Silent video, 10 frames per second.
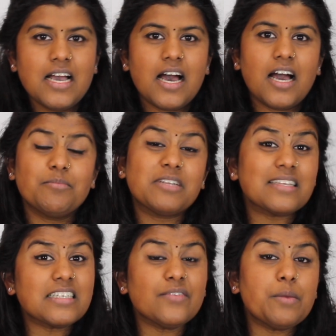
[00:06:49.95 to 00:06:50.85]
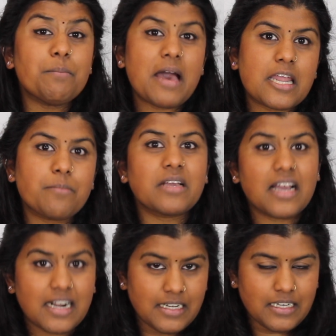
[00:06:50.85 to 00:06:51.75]
doesn't give you madam
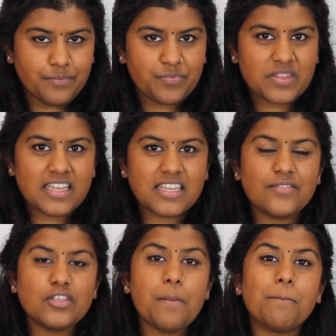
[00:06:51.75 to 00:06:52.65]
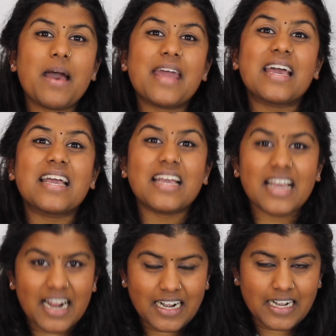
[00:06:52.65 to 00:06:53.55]
kar. It gives you
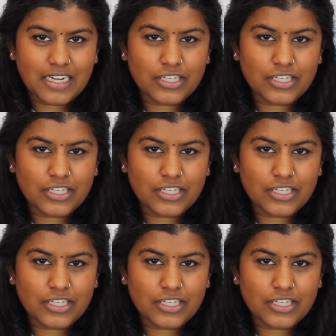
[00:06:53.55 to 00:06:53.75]
marangai.